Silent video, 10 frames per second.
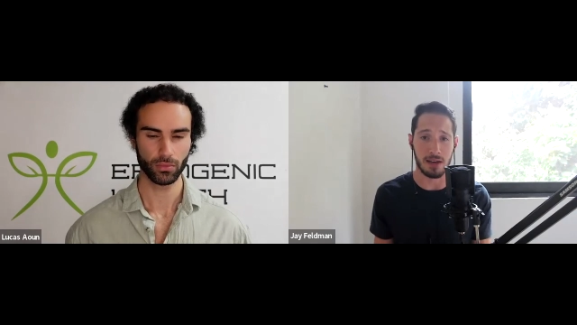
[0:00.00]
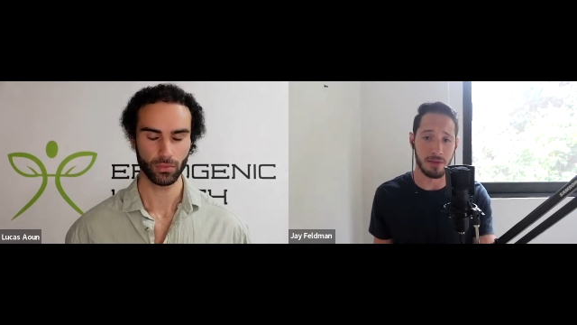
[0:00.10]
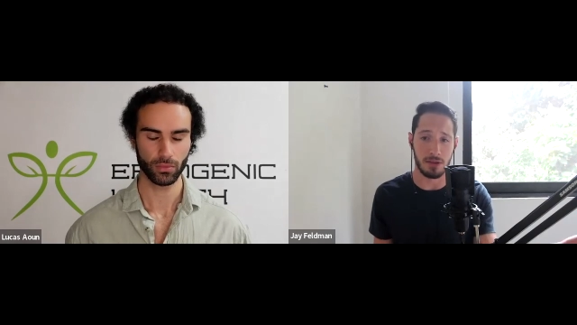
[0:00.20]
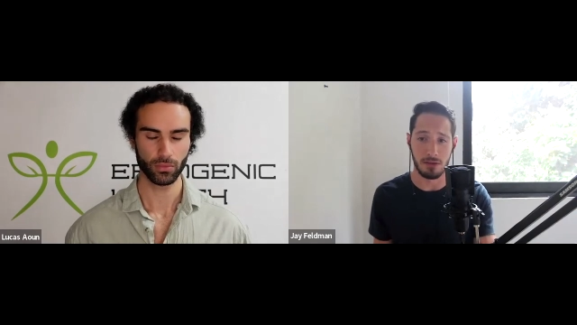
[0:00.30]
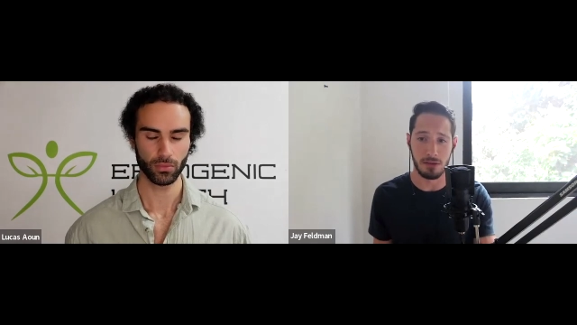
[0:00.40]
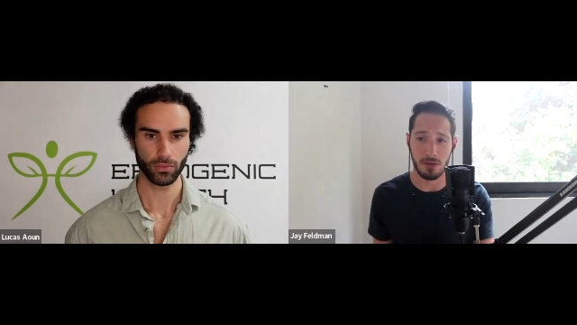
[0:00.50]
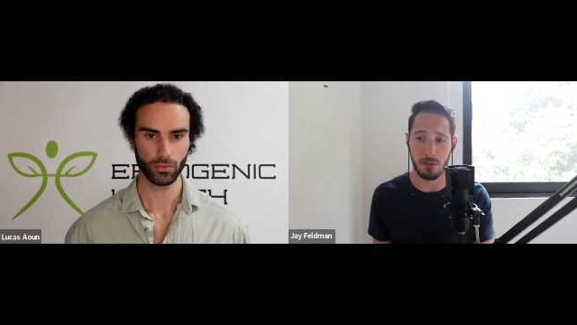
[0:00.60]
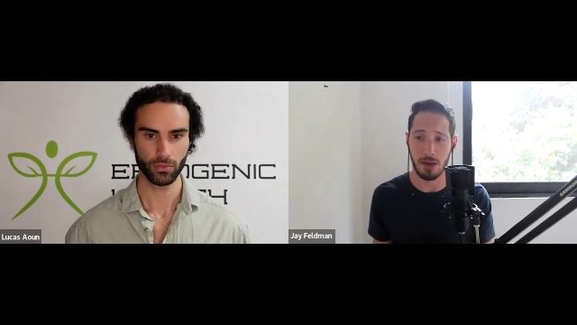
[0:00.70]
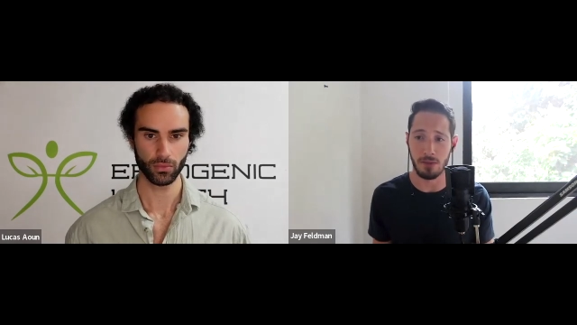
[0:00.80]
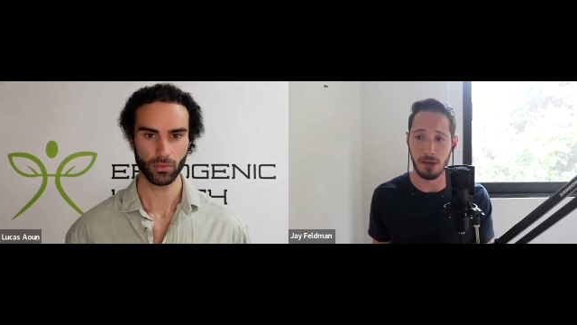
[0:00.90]
Speaker 1: you don't
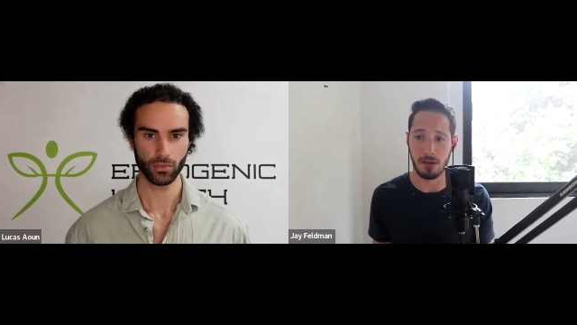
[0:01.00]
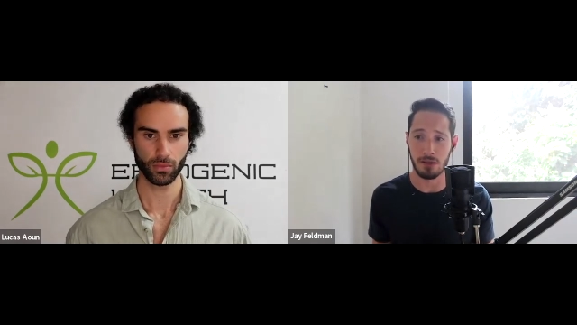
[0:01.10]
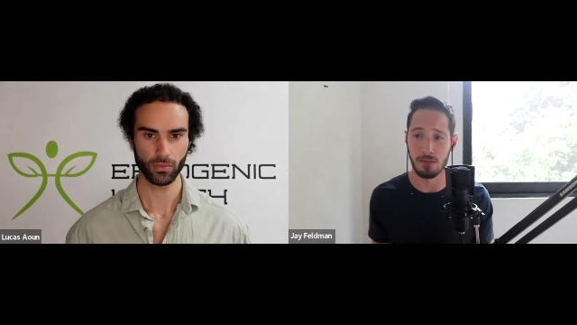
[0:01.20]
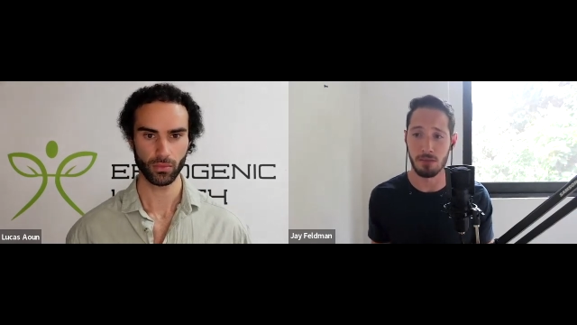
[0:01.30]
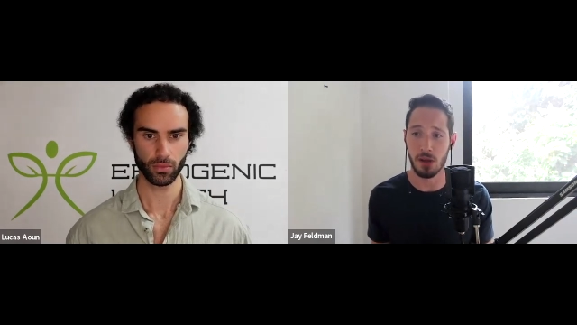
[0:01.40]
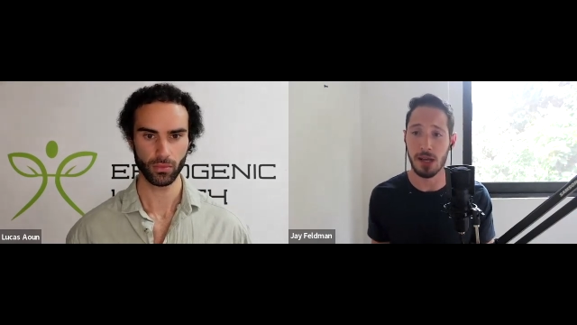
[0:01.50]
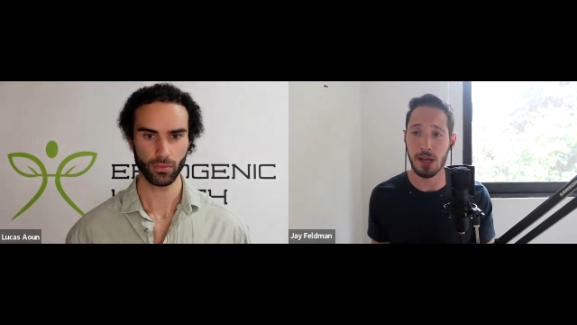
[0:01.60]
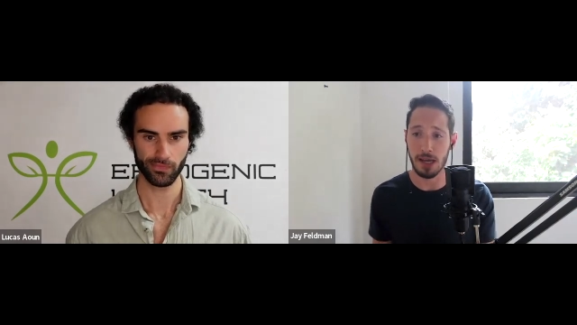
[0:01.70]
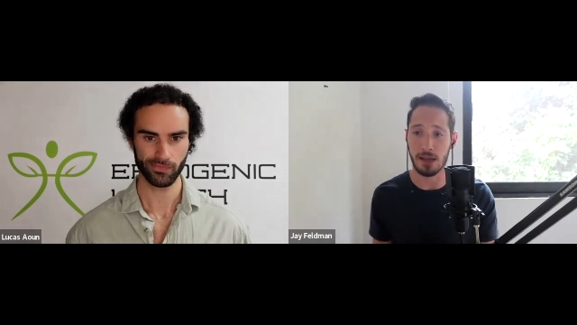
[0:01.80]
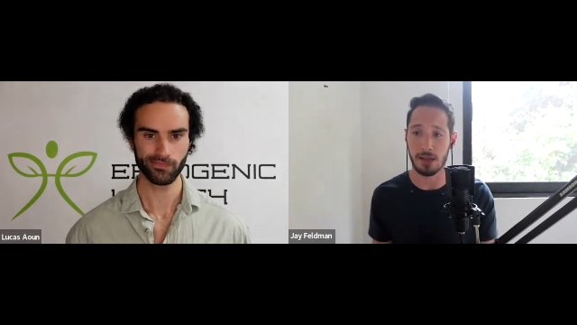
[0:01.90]
mind me plugging,
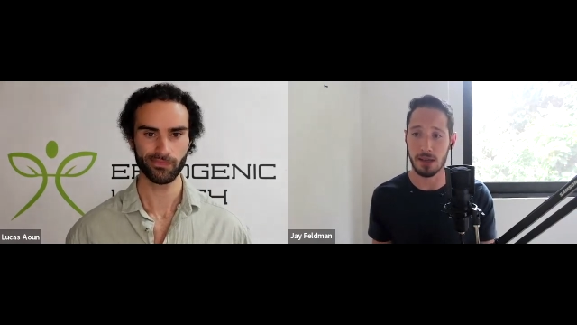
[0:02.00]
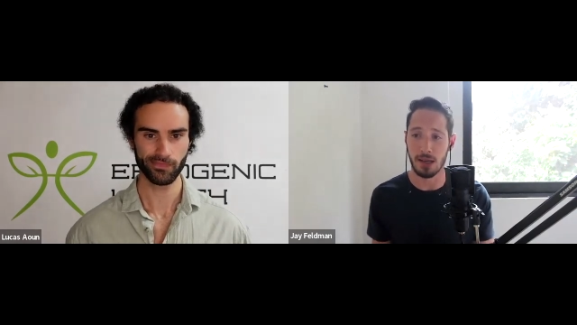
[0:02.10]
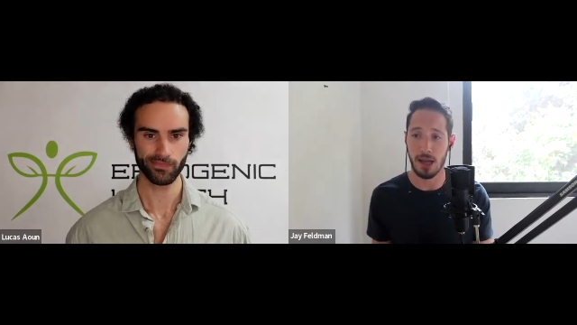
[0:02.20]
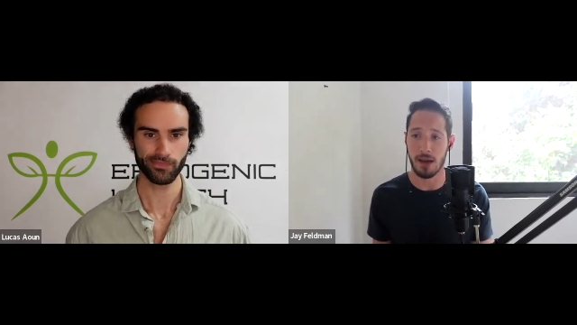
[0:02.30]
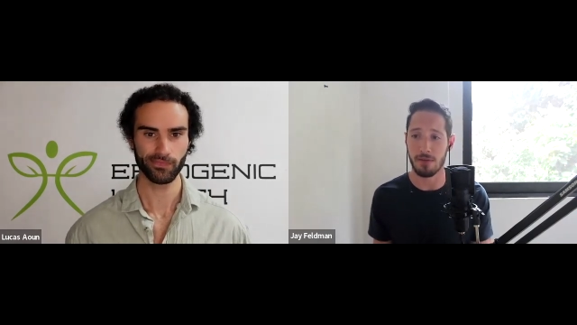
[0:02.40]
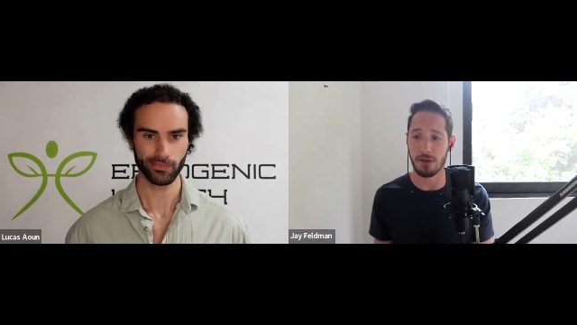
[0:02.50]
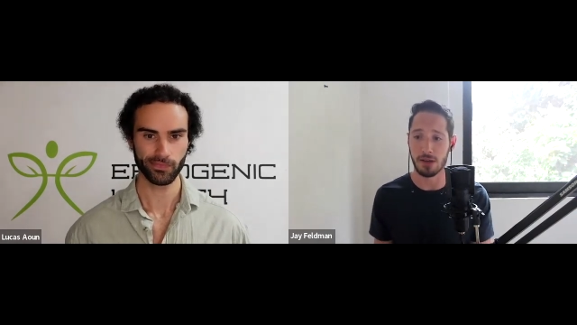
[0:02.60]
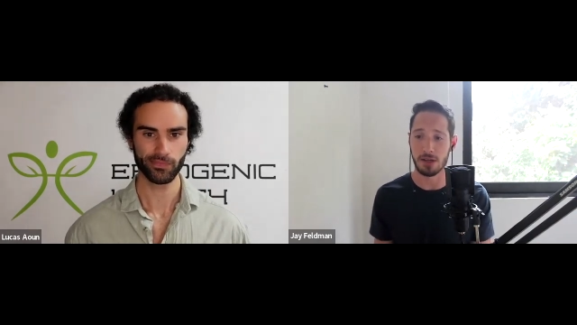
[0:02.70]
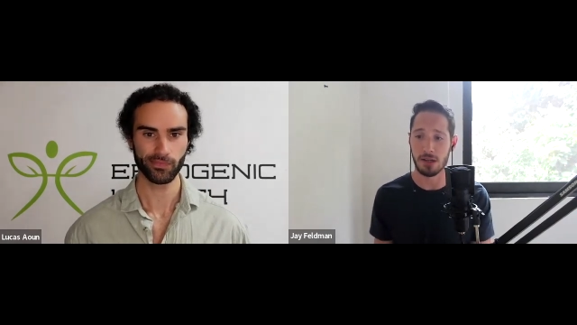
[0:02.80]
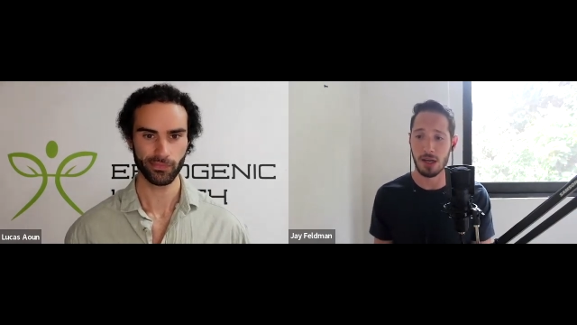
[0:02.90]
I have a,